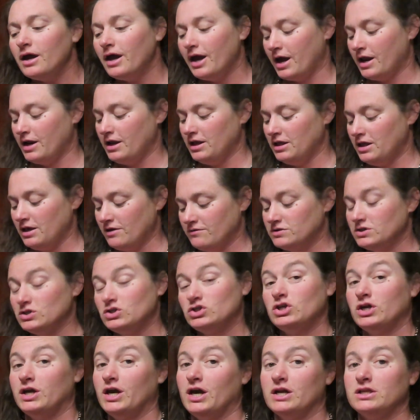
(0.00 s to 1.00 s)
and it gives a
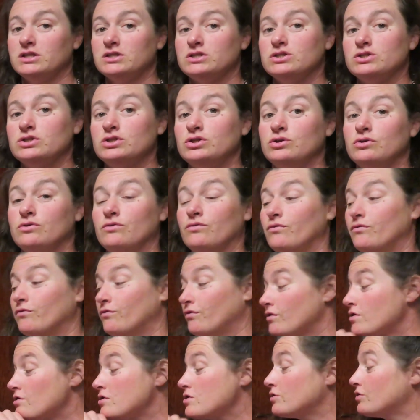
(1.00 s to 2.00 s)
chance to
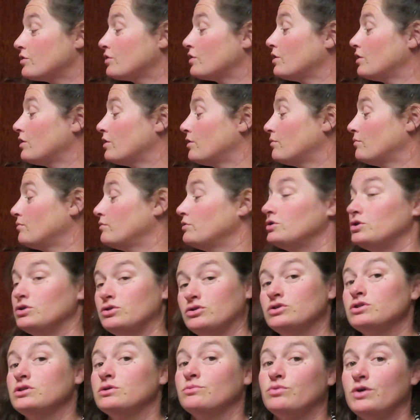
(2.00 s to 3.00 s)
further
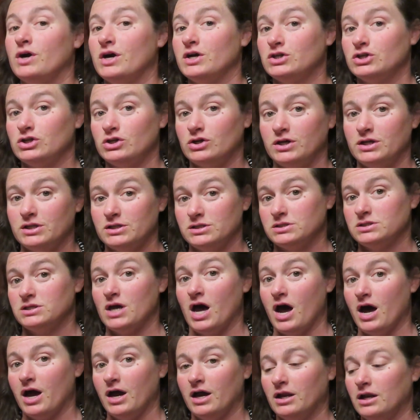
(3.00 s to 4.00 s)
reduce the pressure
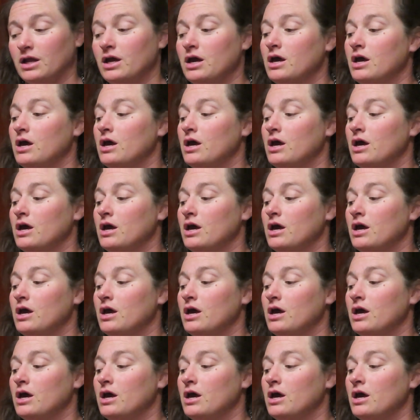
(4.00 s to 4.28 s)
inside.